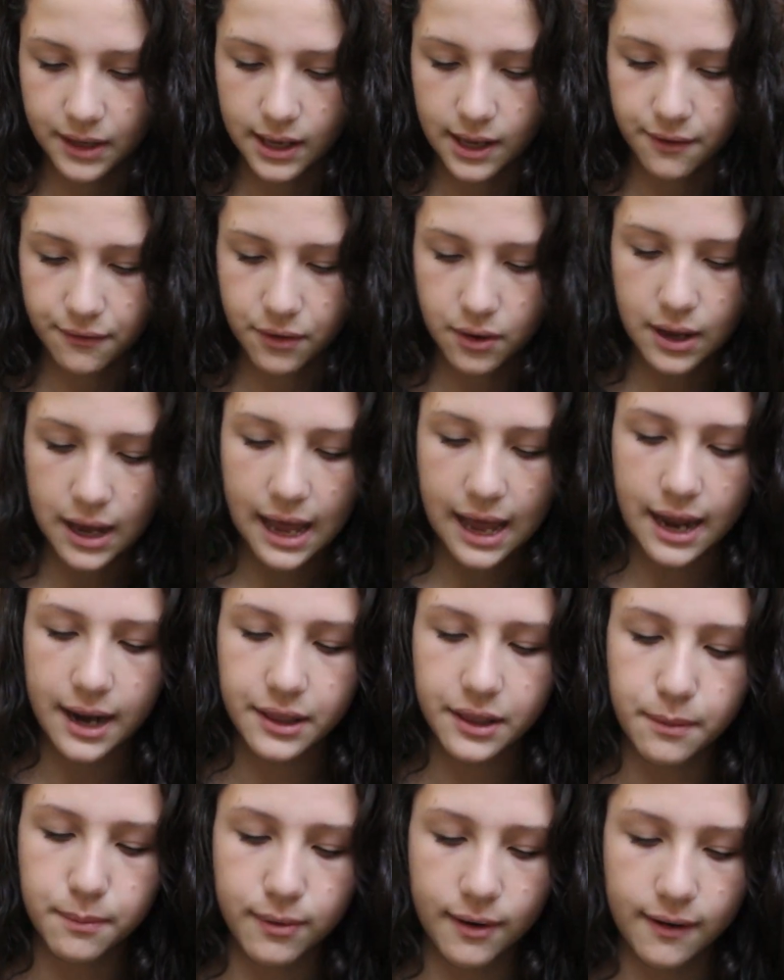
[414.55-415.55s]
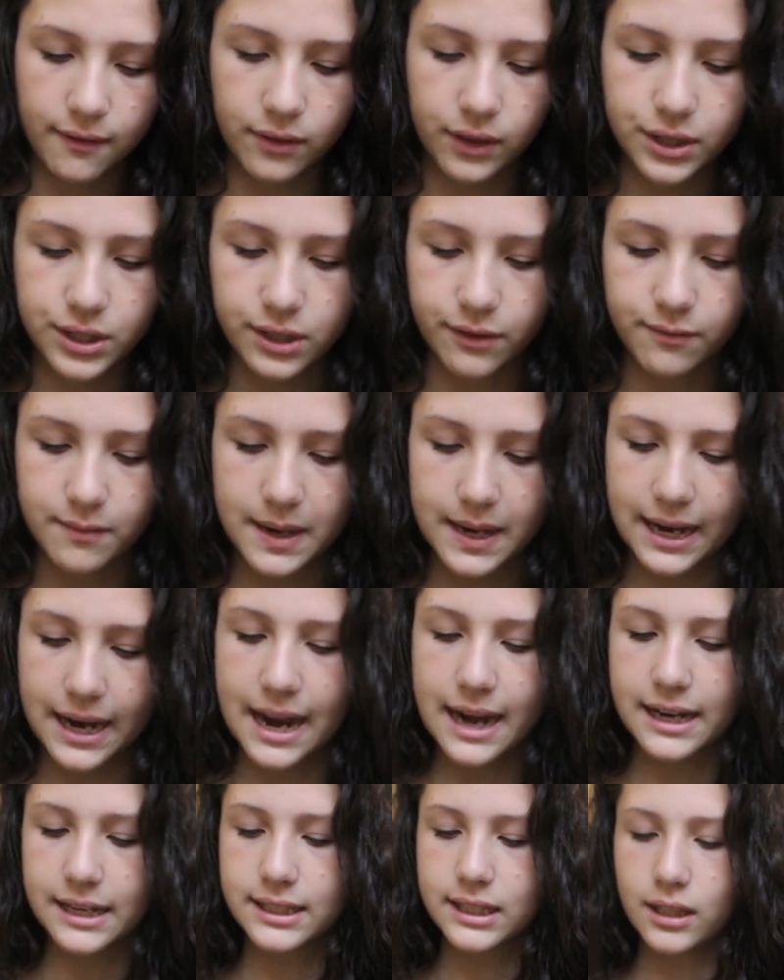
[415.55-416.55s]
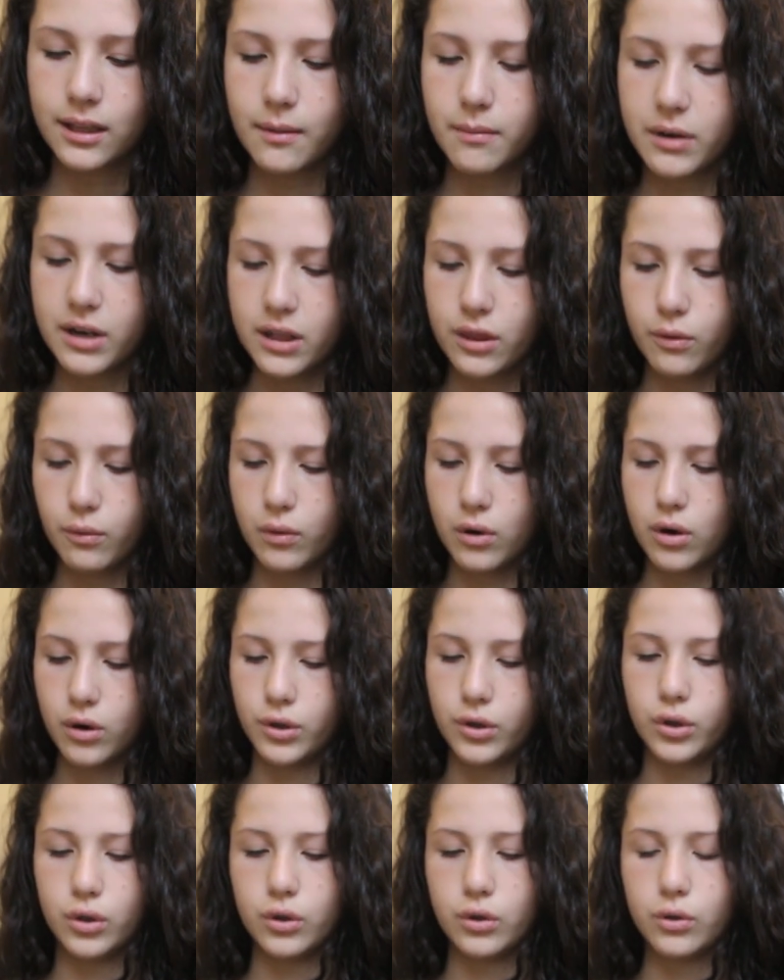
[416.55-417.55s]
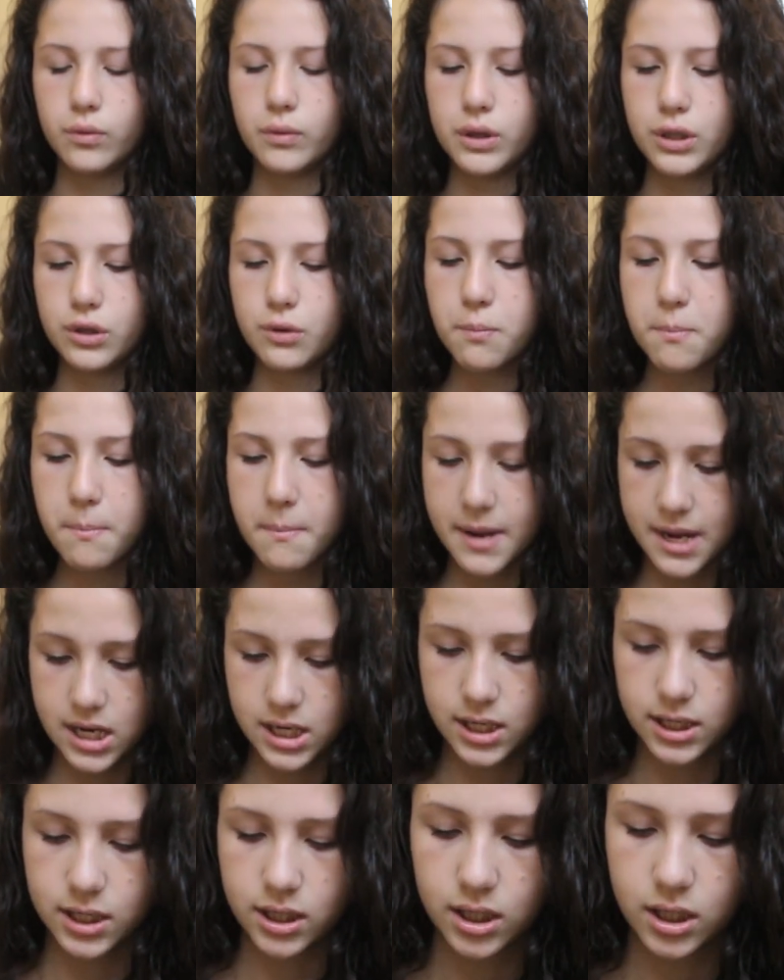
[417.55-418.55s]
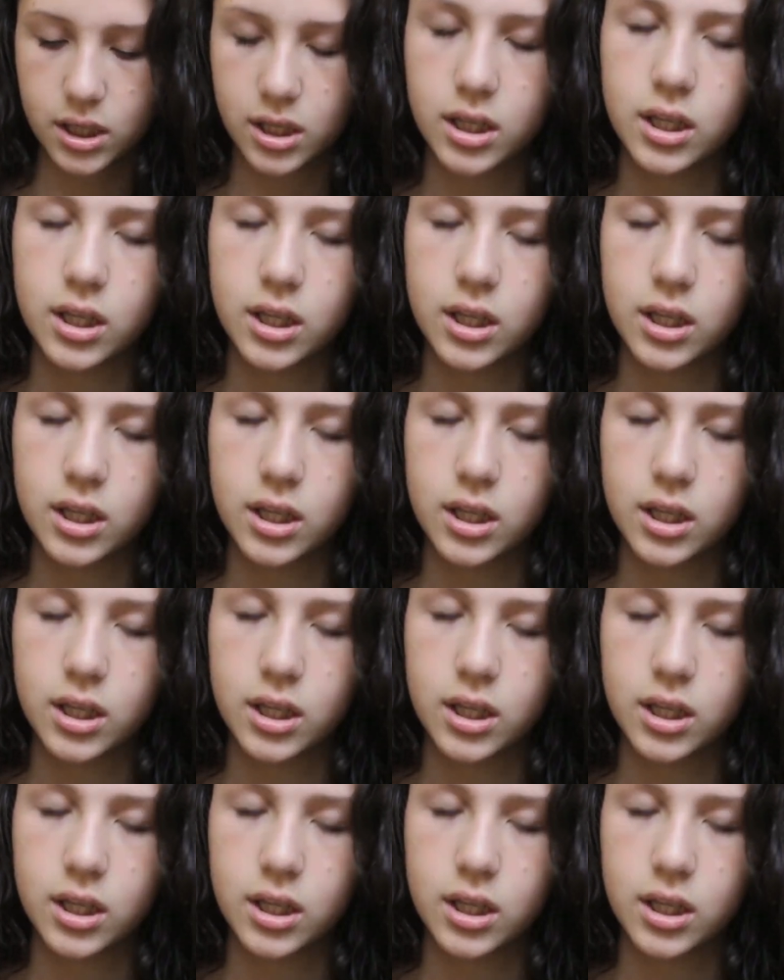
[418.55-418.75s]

If you had the privilege of meeting any celebrity in the world, who would you meet?